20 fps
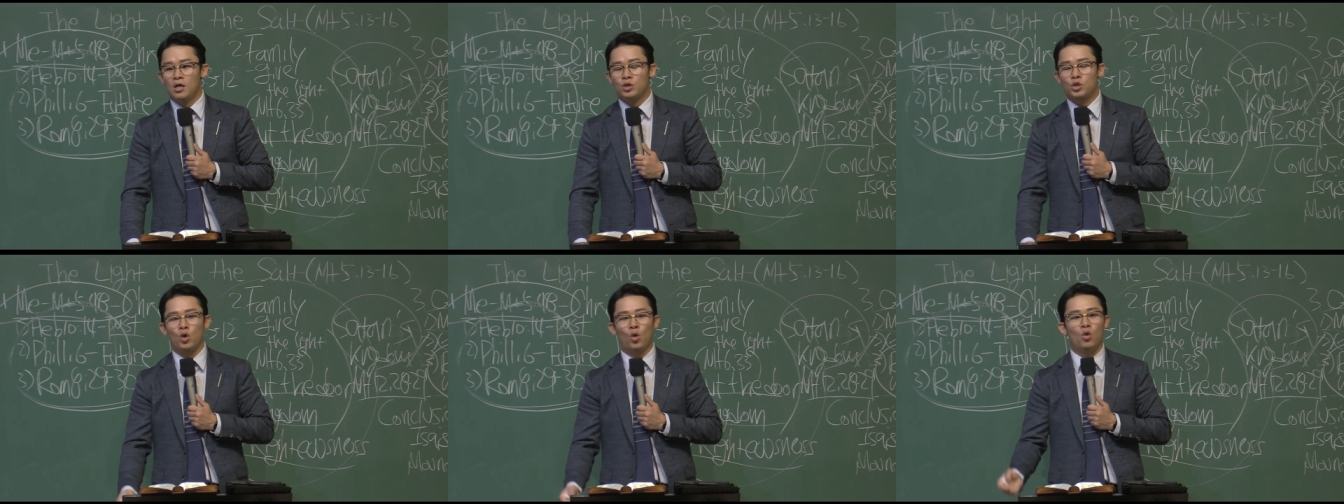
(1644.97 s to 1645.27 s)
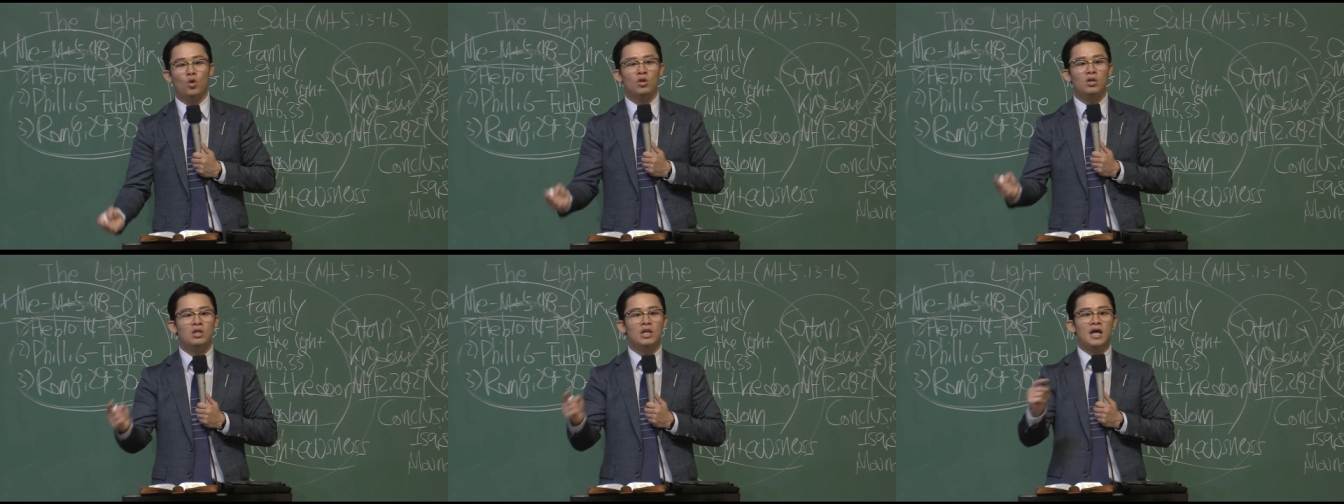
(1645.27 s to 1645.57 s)

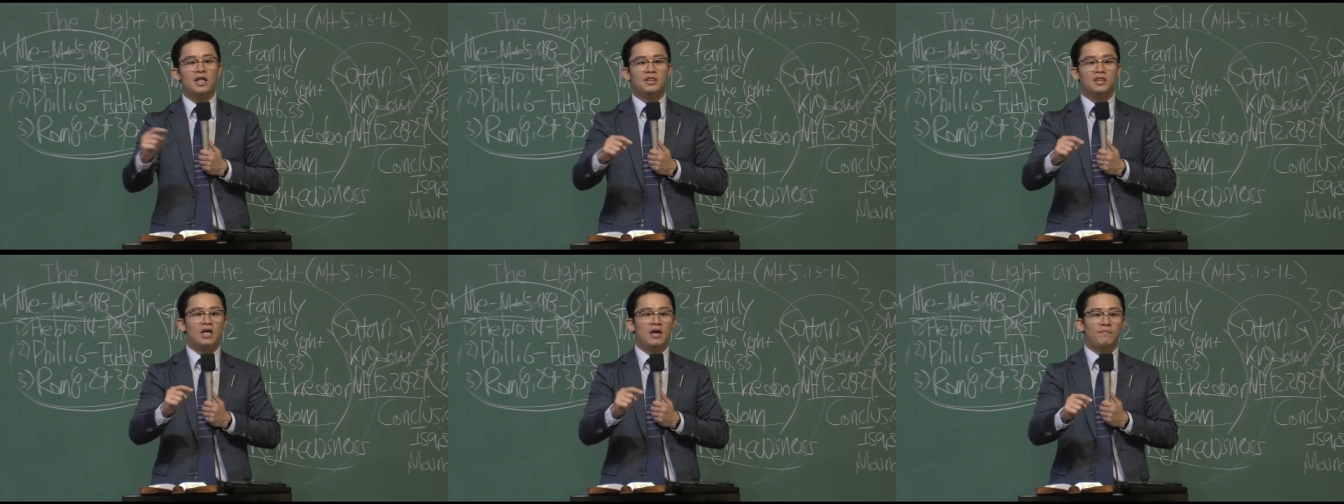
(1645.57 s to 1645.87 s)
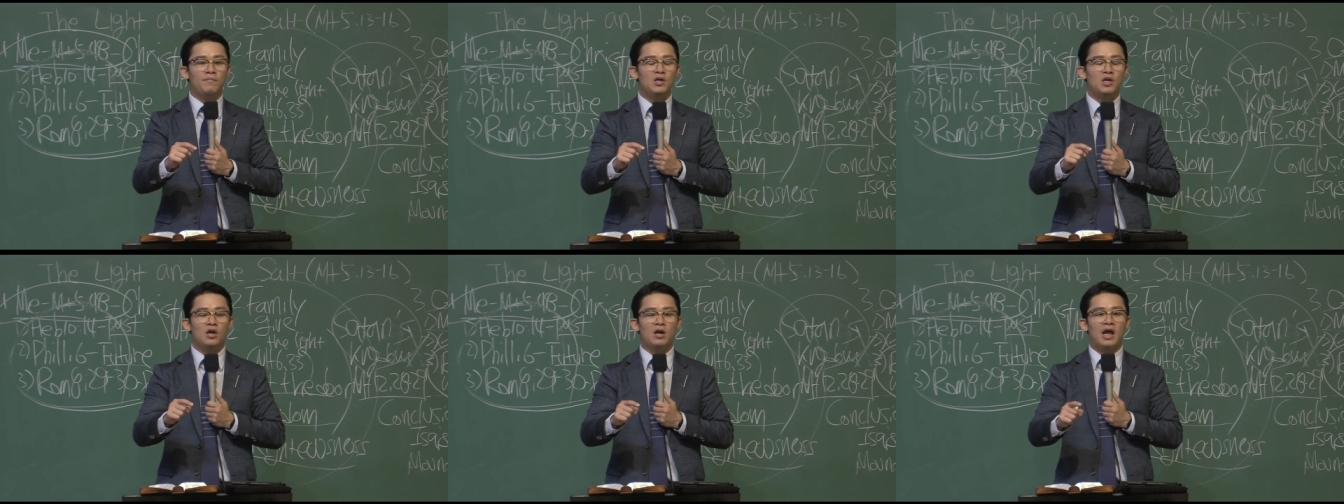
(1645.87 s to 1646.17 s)
Don't let
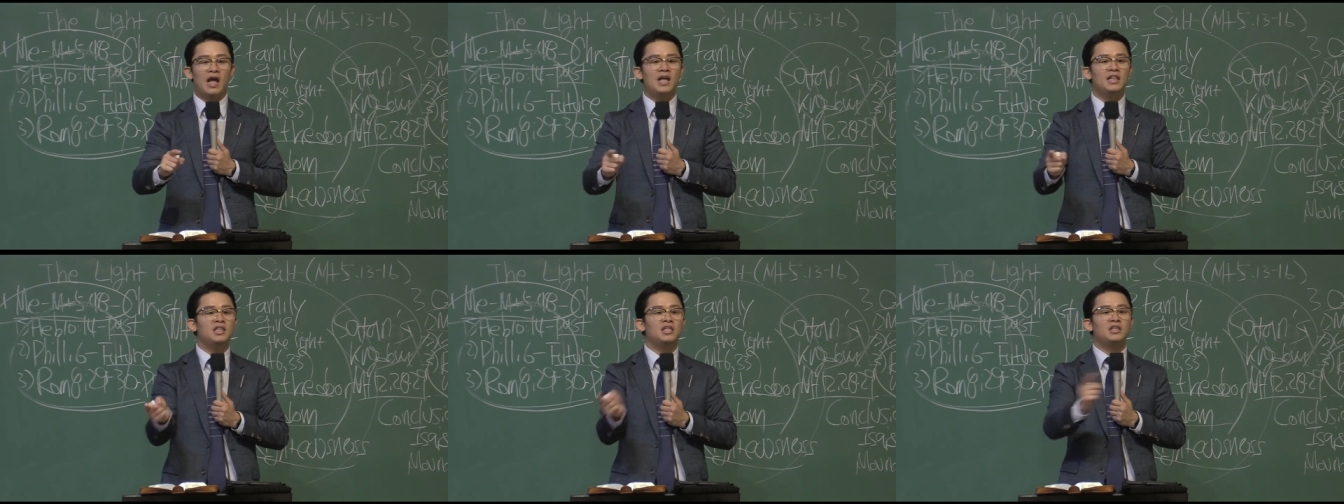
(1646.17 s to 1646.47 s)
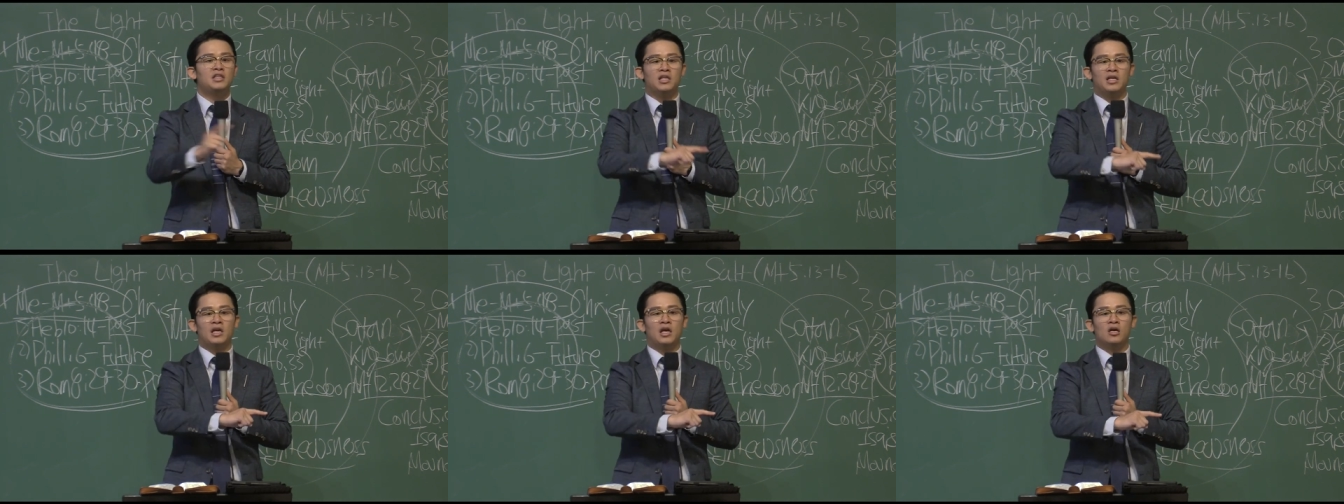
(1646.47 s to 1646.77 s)
them hear
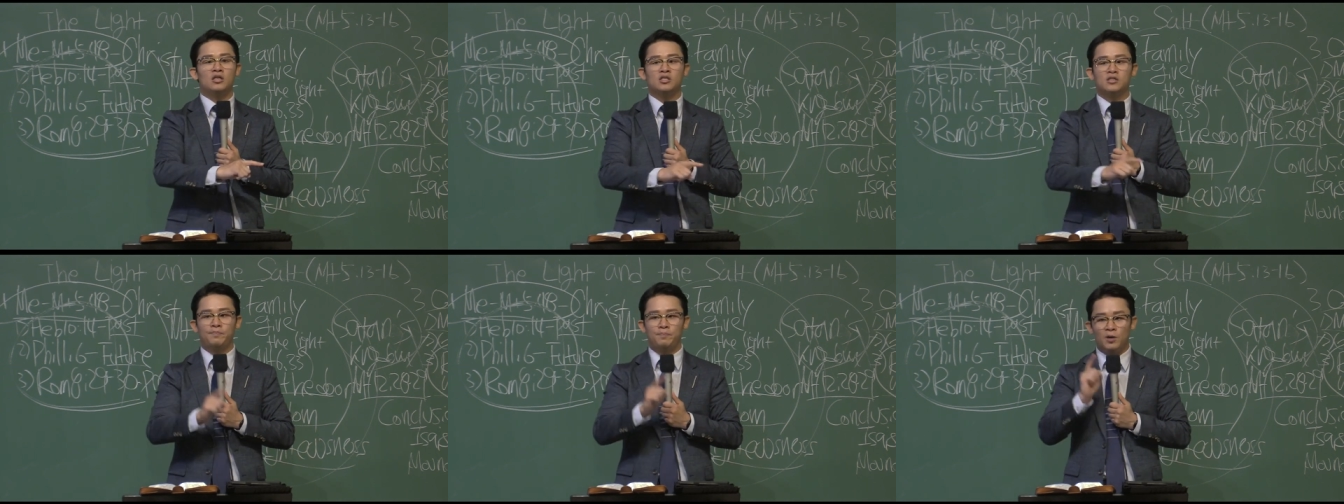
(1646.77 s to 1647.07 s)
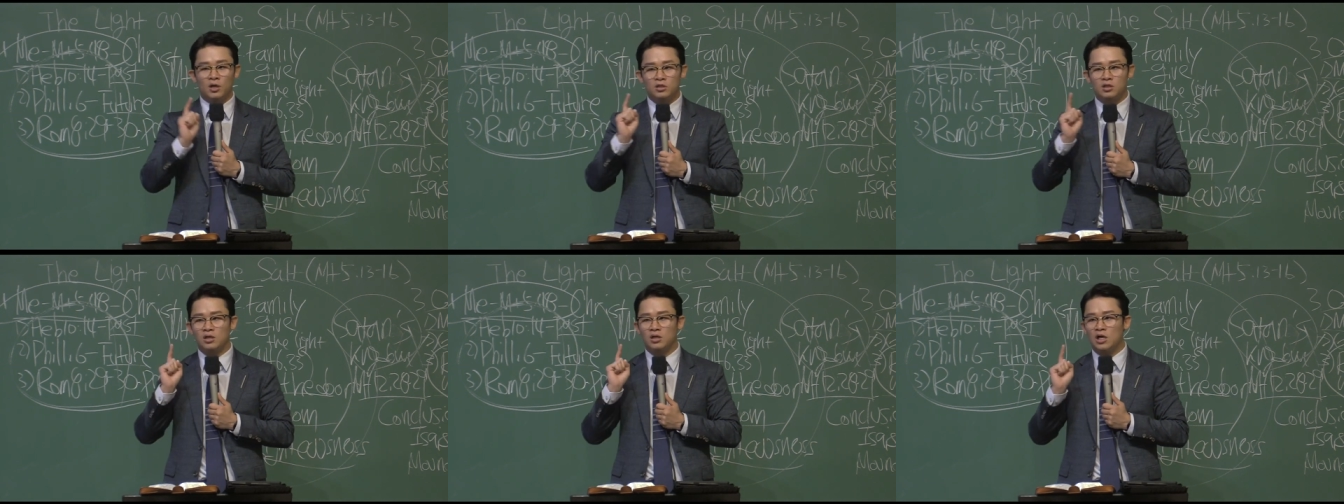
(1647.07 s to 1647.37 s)
anything else
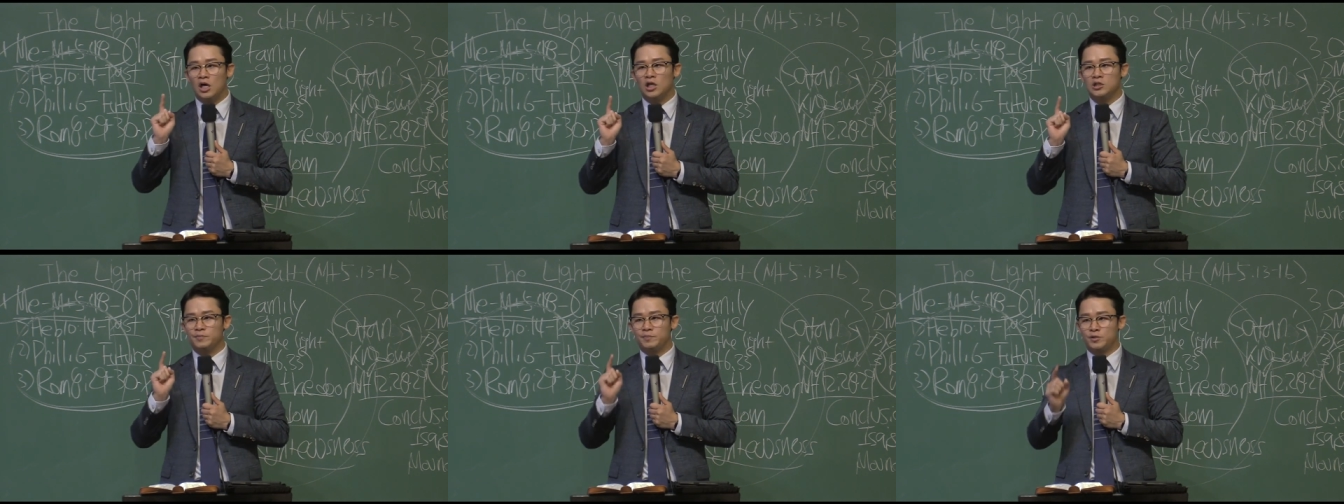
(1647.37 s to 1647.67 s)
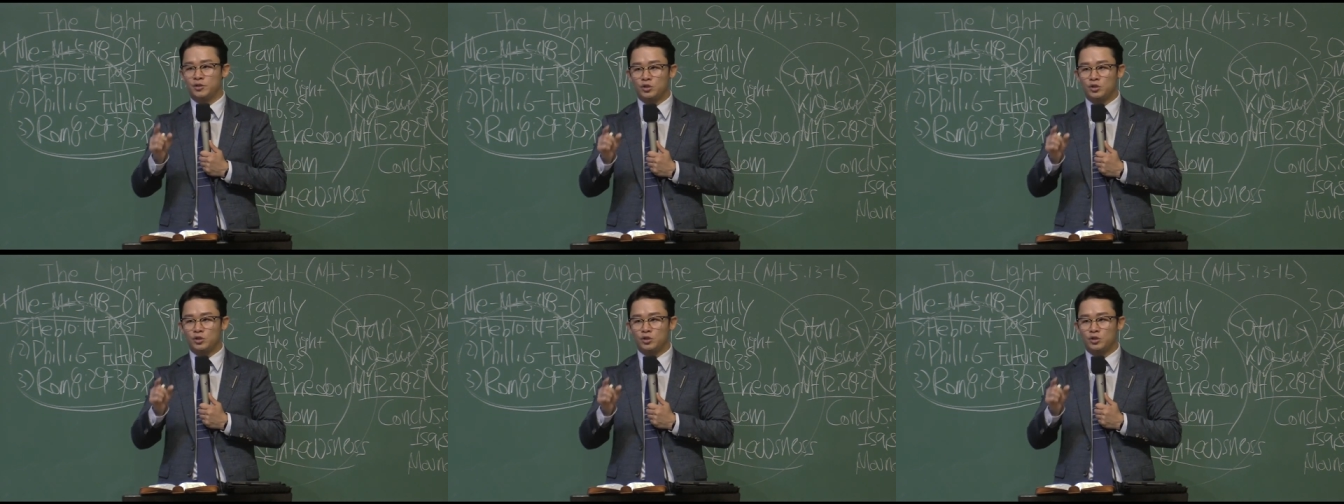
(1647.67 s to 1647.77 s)
but the gospel.